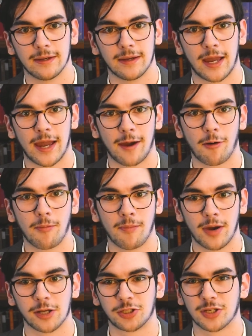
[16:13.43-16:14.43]
how
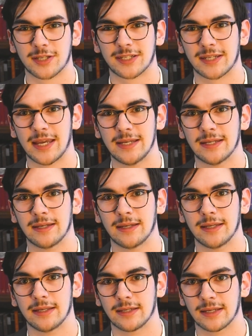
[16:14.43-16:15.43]
much
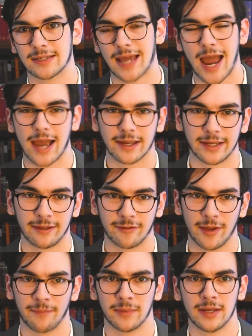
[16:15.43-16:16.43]
Satan is attacking
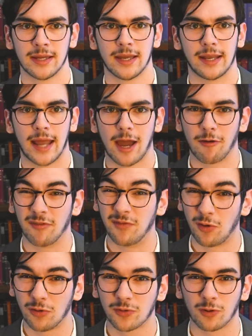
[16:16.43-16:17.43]
them and how
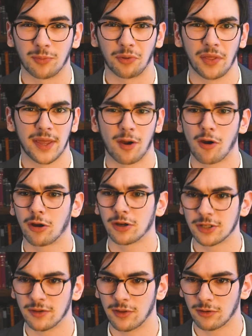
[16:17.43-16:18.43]
vulnerable they are
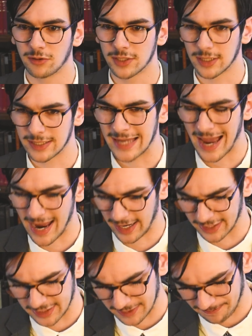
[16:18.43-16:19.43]
to those
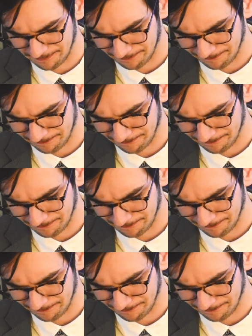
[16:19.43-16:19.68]
attacks.